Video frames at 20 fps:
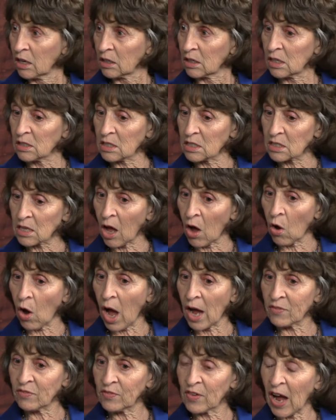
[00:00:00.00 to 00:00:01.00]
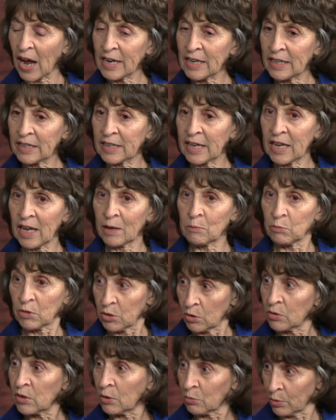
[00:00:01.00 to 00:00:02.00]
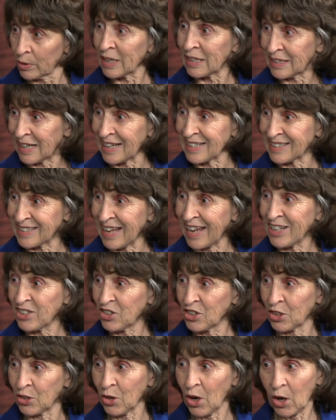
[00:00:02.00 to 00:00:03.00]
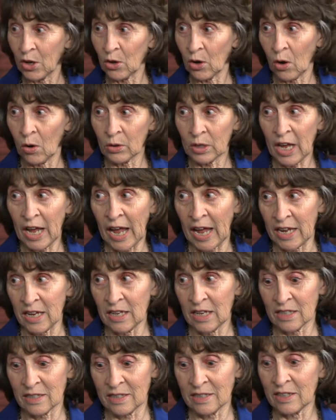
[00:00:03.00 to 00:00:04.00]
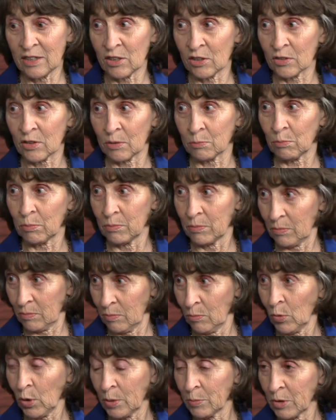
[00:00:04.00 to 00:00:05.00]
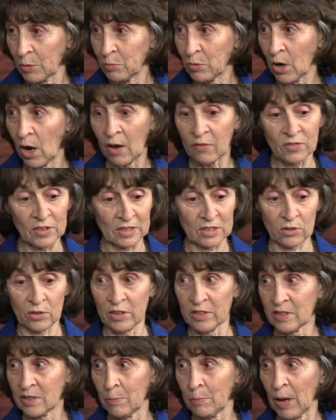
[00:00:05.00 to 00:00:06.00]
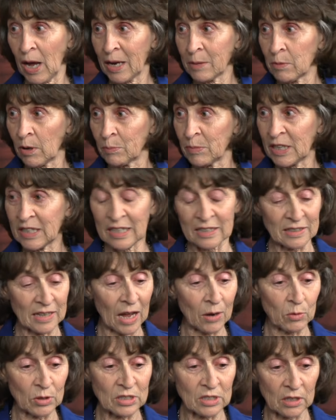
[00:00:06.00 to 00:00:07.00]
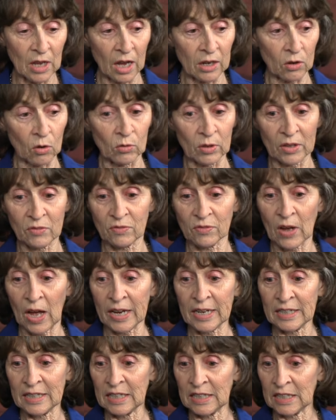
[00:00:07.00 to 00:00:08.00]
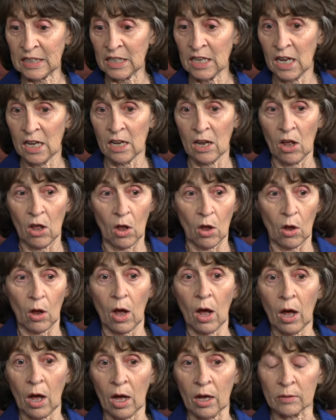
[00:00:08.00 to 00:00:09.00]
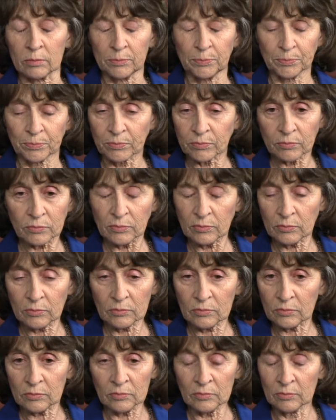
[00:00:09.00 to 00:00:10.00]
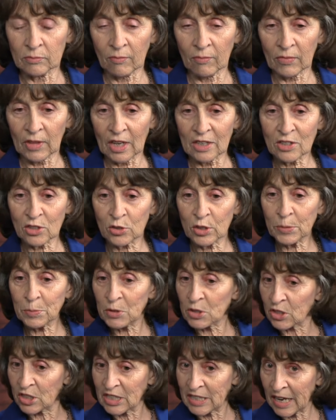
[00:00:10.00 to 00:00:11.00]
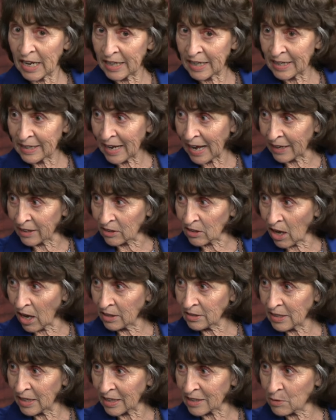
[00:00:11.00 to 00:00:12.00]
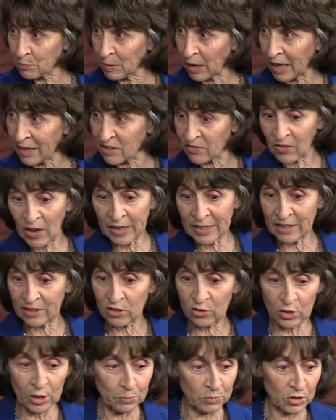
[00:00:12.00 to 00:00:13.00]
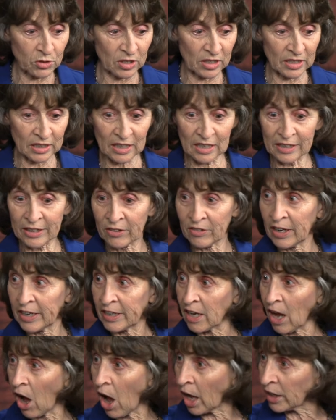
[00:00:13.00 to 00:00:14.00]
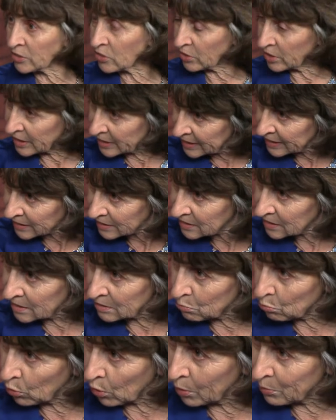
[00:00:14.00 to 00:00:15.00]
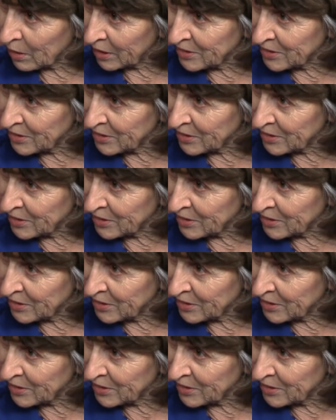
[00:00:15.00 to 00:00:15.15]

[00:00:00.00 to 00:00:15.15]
And so I finally came to the realization okay, it's either the Mormon prophets or it's the Bible because I was not only finding um, scriptures taken out of context, but I was finding scriptures that clearly contradicted Mormon